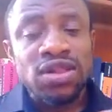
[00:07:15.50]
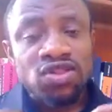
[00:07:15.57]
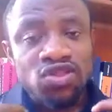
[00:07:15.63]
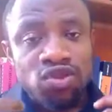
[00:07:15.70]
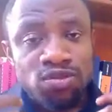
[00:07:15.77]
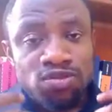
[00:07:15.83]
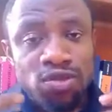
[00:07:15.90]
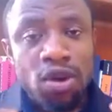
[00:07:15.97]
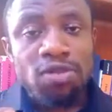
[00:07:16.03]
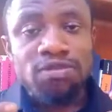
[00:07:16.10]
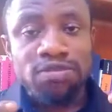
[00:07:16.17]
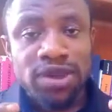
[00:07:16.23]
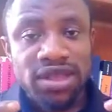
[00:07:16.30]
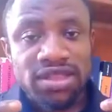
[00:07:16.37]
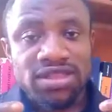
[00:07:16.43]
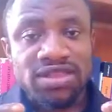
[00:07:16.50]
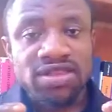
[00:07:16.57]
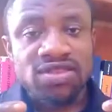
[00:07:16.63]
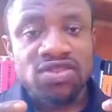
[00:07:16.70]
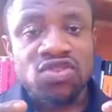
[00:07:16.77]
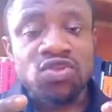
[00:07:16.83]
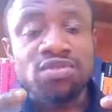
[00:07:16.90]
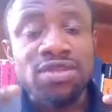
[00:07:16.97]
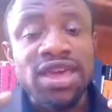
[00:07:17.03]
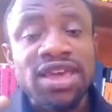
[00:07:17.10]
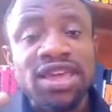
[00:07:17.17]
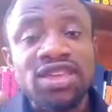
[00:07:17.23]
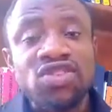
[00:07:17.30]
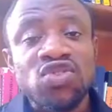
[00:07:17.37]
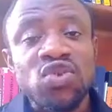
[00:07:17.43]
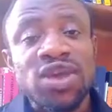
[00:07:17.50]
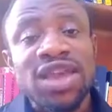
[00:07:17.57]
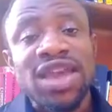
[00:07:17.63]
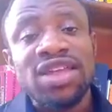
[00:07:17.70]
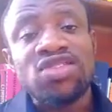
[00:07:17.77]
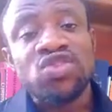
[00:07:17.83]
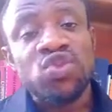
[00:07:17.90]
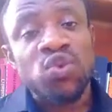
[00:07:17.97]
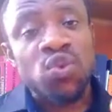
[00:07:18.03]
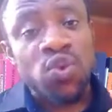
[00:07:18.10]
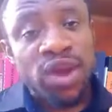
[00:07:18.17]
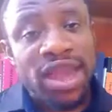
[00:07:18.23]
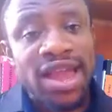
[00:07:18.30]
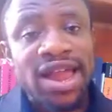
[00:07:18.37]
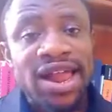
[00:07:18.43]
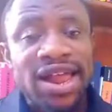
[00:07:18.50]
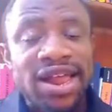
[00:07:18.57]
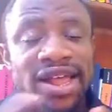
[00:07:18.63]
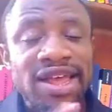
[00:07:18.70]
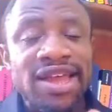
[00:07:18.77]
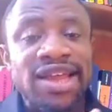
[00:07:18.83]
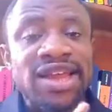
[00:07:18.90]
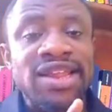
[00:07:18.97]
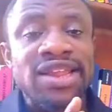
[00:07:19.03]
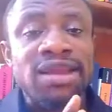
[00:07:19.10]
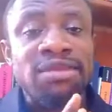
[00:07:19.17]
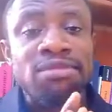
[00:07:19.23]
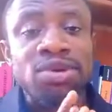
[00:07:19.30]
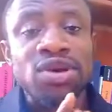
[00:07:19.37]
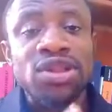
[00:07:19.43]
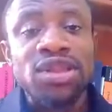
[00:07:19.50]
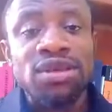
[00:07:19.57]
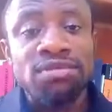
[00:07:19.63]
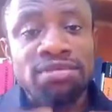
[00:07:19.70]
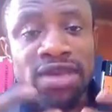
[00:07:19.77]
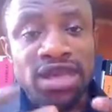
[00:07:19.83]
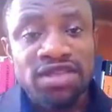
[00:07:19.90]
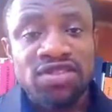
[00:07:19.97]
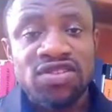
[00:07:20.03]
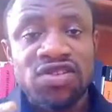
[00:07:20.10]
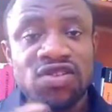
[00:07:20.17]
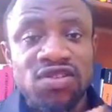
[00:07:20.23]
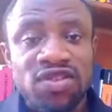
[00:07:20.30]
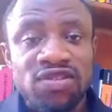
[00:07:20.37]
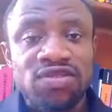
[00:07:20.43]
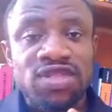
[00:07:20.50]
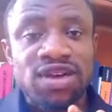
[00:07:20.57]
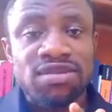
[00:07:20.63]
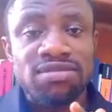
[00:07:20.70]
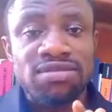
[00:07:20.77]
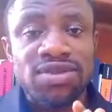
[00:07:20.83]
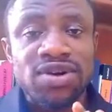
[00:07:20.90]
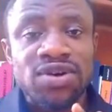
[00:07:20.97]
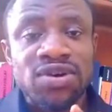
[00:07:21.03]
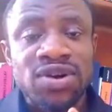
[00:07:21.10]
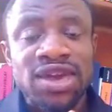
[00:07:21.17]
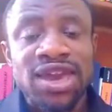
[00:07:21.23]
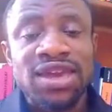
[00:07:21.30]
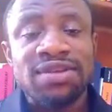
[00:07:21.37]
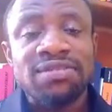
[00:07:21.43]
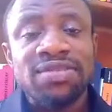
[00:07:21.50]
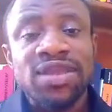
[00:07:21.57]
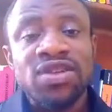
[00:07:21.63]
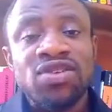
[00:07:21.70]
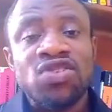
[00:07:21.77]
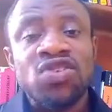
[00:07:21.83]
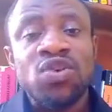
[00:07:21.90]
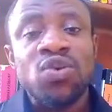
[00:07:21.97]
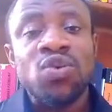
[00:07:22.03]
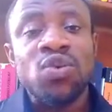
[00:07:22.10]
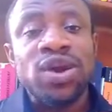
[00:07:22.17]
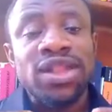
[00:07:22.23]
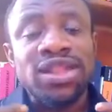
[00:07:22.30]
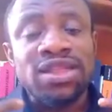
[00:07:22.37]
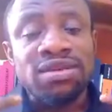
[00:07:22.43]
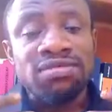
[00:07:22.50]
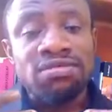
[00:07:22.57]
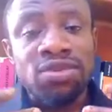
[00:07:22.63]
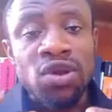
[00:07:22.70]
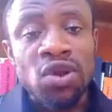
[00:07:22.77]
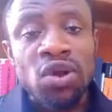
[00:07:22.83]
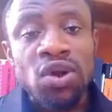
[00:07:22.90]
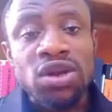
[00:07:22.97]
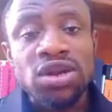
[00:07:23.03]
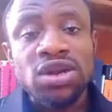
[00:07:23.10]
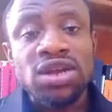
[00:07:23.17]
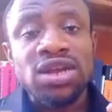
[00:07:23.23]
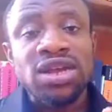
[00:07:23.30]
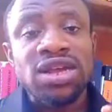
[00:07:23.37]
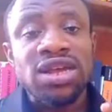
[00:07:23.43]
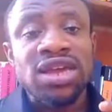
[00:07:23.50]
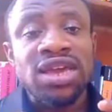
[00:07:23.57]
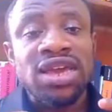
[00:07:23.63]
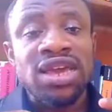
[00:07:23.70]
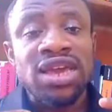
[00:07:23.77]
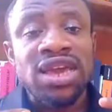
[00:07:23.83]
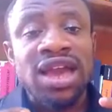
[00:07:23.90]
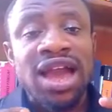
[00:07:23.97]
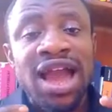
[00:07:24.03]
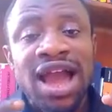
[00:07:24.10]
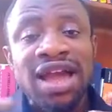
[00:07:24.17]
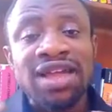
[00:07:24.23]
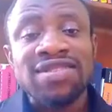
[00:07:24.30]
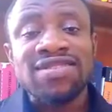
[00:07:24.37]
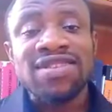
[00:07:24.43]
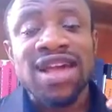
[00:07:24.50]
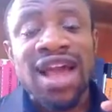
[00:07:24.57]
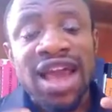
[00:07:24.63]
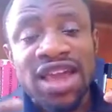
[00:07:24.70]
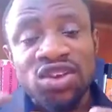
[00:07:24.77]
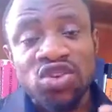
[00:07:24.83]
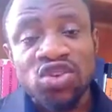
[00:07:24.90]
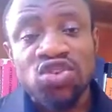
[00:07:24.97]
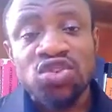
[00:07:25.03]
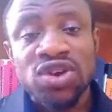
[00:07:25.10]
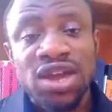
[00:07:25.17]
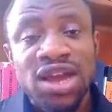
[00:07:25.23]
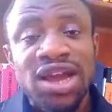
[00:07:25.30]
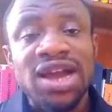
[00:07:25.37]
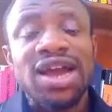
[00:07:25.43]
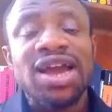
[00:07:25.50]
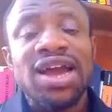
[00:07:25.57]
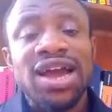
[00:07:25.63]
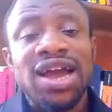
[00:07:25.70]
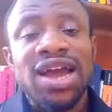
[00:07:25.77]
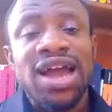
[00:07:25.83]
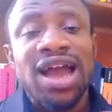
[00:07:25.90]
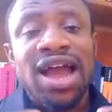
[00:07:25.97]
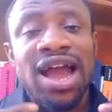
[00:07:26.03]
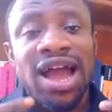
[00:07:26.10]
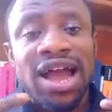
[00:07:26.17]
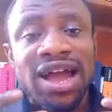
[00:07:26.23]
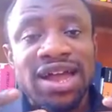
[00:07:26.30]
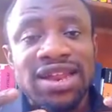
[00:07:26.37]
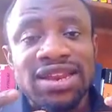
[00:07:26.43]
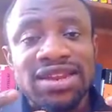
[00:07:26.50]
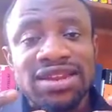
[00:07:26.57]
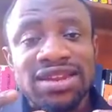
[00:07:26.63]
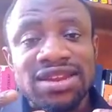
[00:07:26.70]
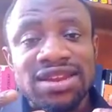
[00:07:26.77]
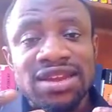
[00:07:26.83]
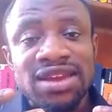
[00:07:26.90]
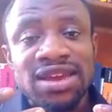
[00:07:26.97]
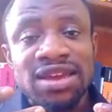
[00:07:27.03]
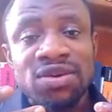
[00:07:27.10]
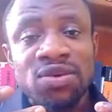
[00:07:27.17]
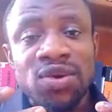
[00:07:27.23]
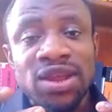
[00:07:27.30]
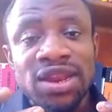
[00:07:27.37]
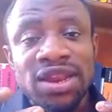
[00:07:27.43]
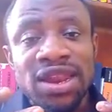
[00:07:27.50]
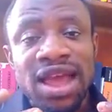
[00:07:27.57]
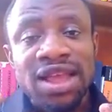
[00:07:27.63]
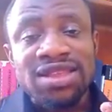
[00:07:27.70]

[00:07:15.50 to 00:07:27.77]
to pump it, to make it to get to where the body makes use of them, okay? So when the blood has high sugar, and when